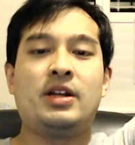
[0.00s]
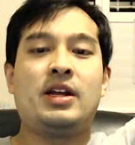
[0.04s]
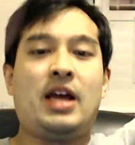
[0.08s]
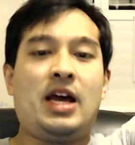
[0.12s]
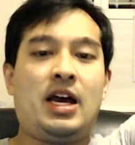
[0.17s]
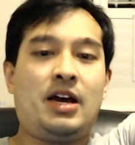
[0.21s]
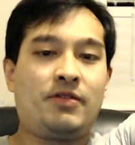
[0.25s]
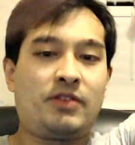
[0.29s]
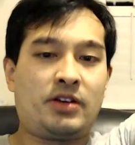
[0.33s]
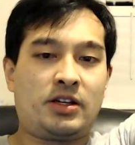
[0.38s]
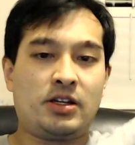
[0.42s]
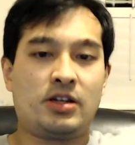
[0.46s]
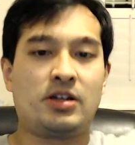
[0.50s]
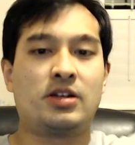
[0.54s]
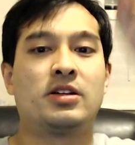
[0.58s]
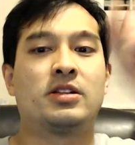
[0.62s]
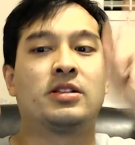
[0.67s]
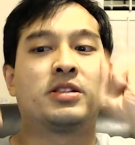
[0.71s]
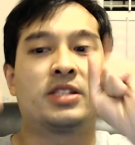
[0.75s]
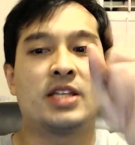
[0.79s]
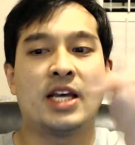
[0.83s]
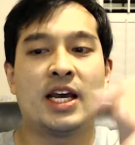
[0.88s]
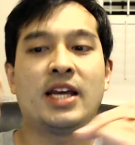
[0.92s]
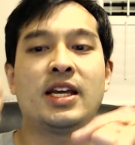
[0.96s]
Have a
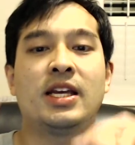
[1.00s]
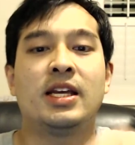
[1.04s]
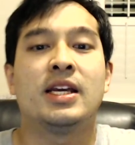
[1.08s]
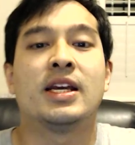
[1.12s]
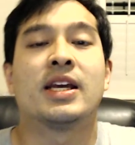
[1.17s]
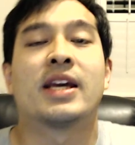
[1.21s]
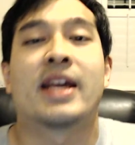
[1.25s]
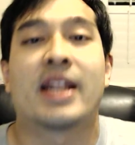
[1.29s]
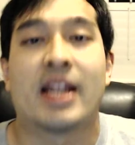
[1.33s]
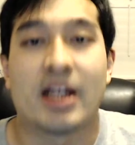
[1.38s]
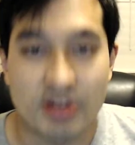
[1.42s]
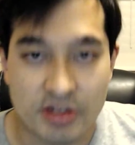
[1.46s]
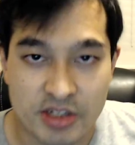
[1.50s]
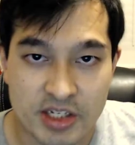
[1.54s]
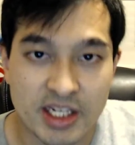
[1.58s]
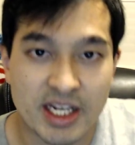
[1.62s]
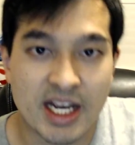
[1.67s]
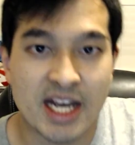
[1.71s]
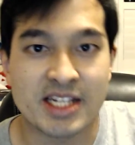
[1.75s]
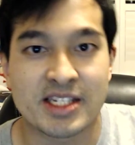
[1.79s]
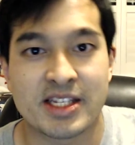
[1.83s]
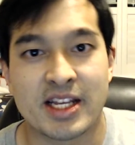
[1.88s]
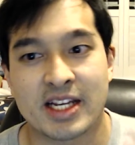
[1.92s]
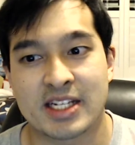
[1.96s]
good day. And I'll see you
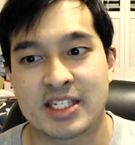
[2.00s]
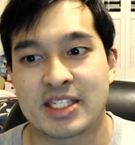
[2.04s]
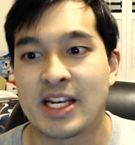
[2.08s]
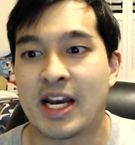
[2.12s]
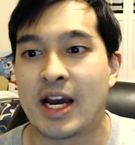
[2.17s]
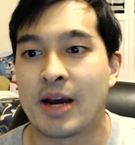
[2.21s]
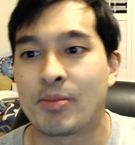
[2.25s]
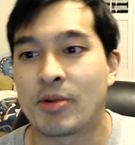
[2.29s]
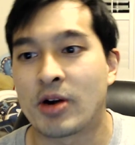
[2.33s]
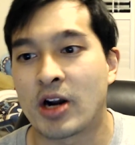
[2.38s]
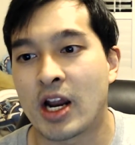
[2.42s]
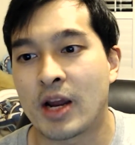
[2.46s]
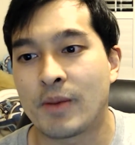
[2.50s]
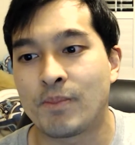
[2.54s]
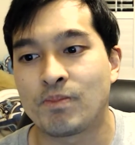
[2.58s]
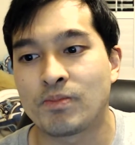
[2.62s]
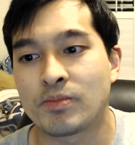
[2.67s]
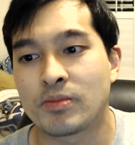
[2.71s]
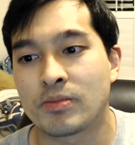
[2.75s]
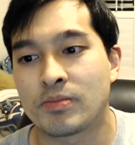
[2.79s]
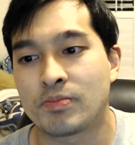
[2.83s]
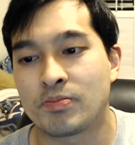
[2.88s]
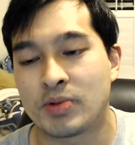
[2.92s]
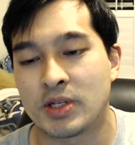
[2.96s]
guys next time. All right.
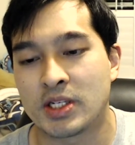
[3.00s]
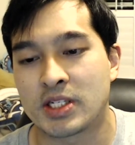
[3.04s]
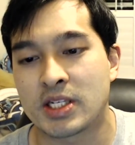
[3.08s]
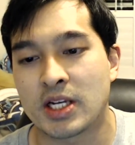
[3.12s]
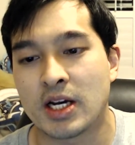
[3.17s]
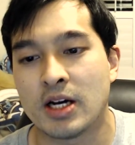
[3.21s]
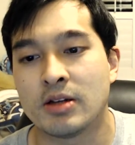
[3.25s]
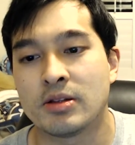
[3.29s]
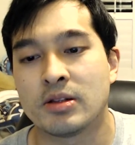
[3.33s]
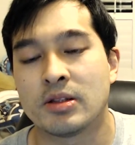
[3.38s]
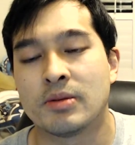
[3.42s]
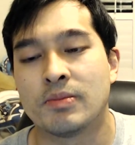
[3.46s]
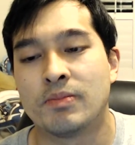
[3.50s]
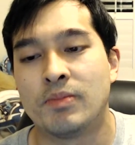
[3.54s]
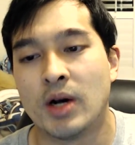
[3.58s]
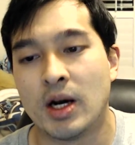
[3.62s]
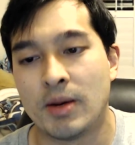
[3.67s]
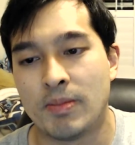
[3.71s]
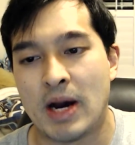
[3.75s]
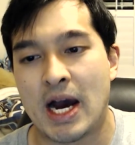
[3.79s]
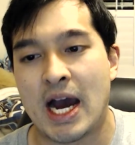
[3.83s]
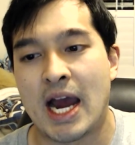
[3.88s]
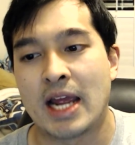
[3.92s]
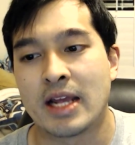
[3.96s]
Peace out.
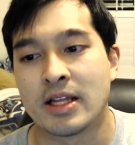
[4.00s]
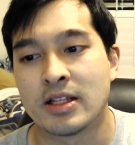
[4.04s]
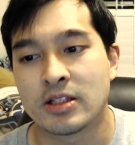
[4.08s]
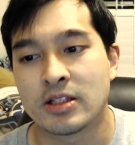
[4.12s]
Bye bye.